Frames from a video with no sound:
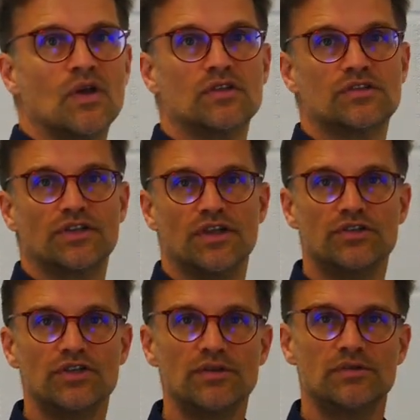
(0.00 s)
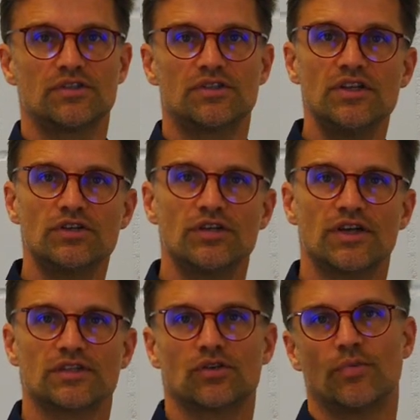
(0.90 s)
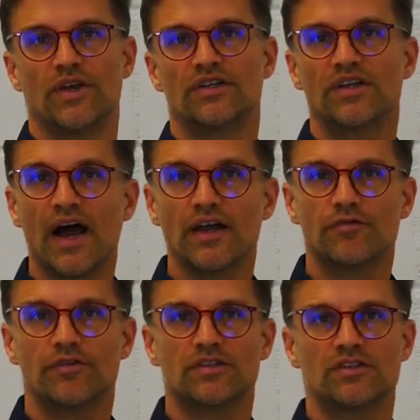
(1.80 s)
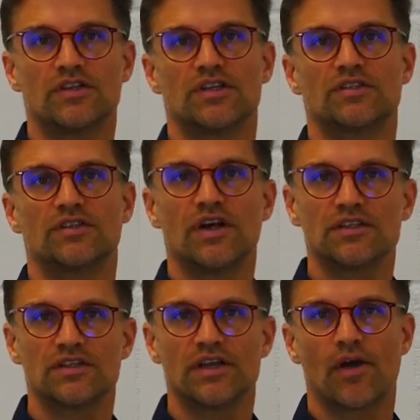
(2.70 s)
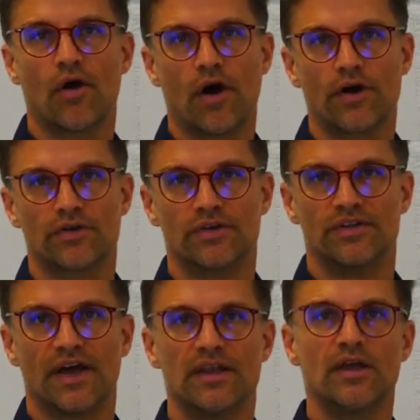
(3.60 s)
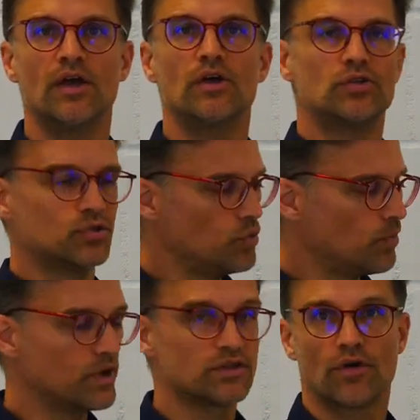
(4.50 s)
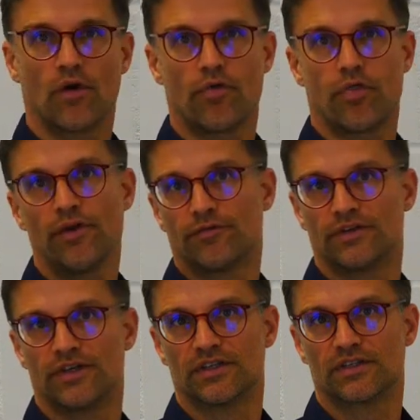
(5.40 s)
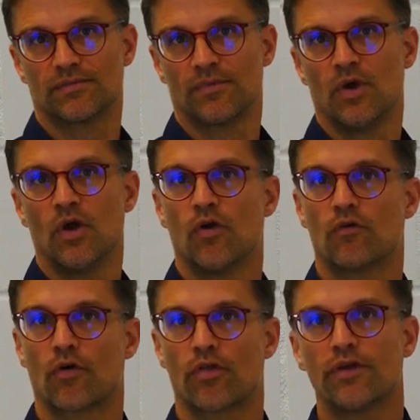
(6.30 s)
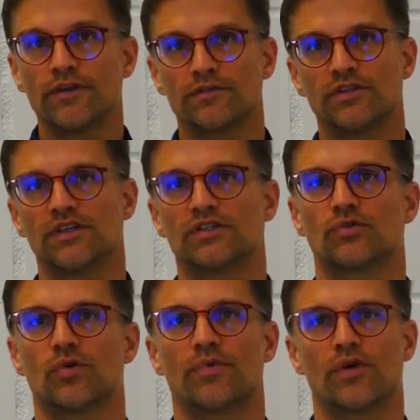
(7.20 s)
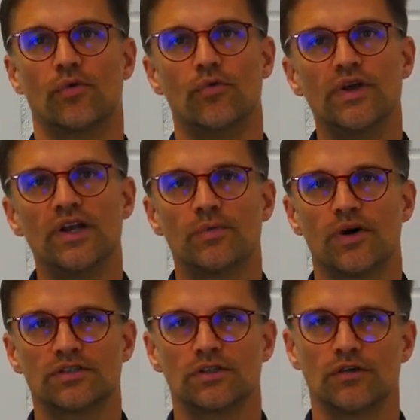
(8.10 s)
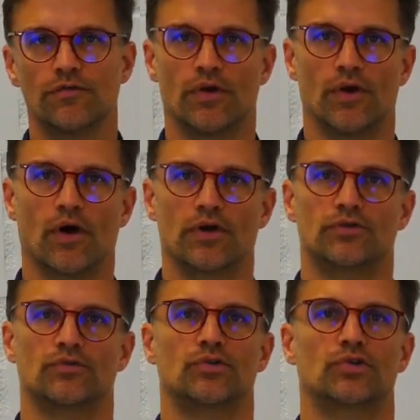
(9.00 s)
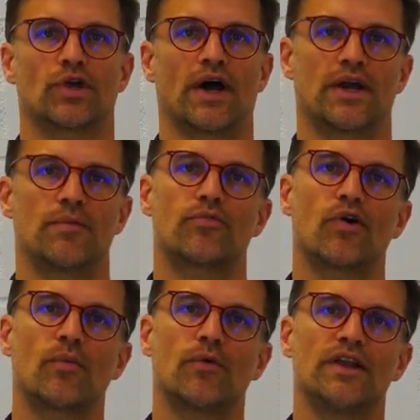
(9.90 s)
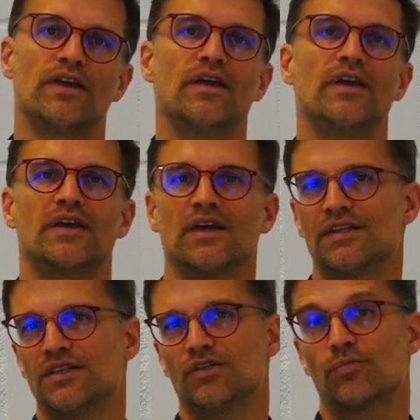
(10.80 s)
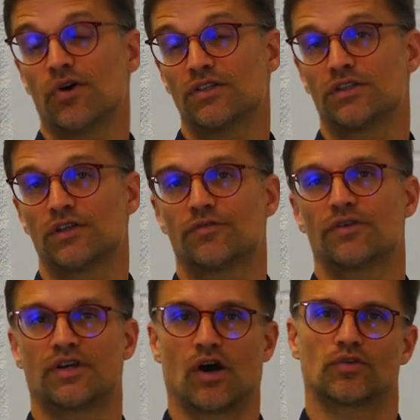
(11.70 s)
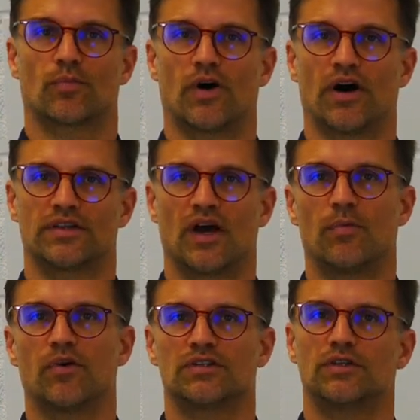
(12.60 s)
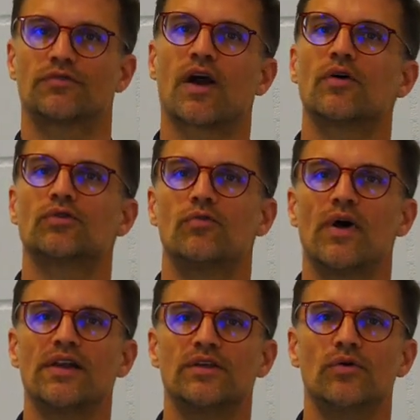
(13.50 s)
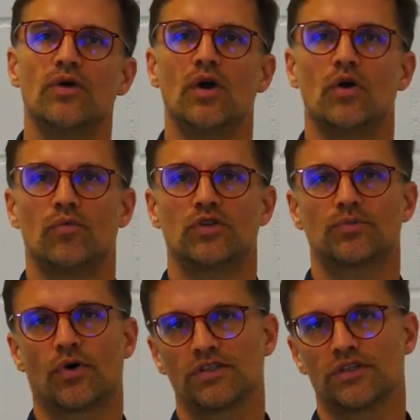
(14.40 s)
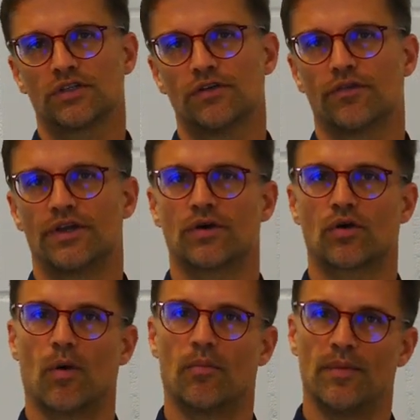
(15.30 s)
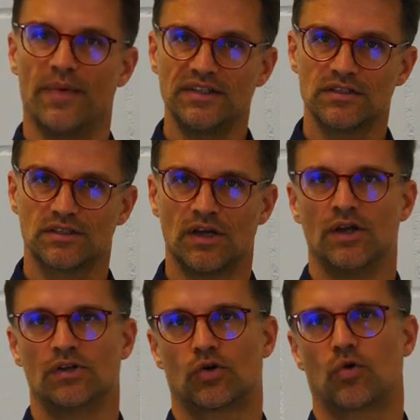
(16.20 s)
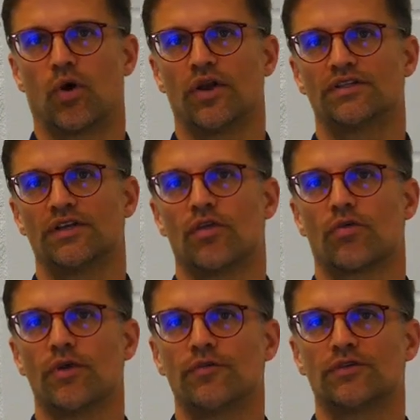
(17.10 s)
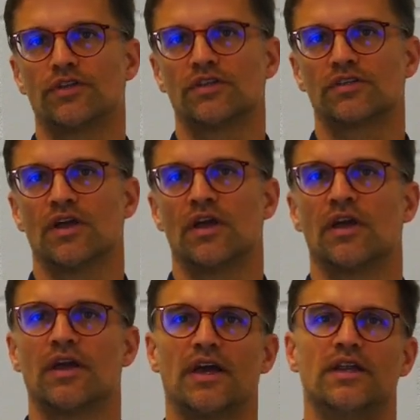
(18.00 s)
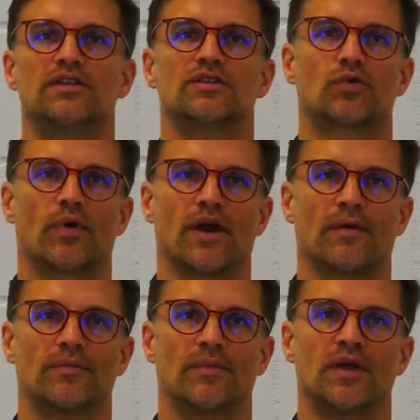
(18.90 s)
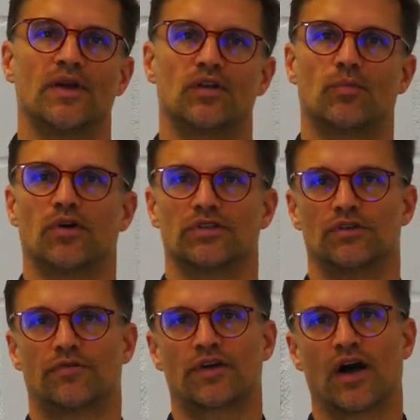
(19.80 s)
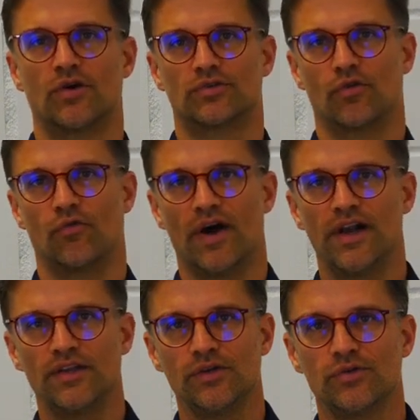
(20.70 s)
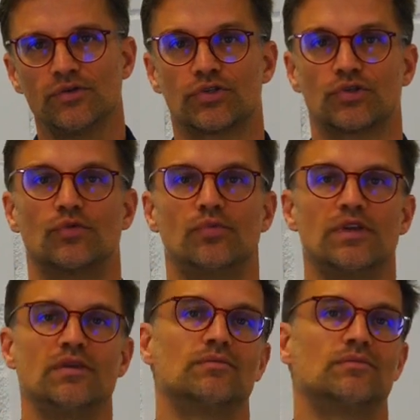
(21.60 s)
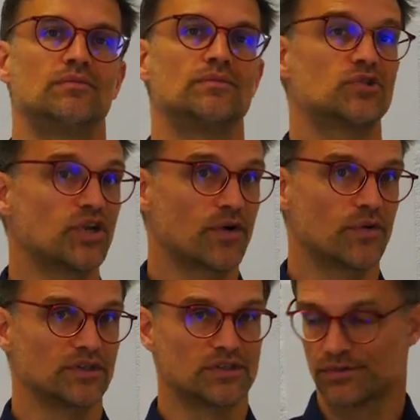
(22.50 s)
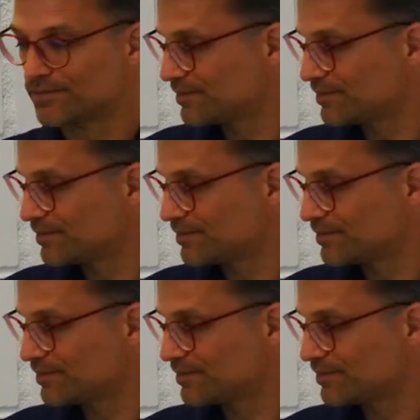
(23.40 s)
Stinginess or being tight-fisted is nothing other than too much of thriftiness. For thriftiness to appear really positive, in order to shine properly, it needs a positive counterpart, a positive counter value, which positively complements the quality thriftiness in the square. The positive counter value should be generous.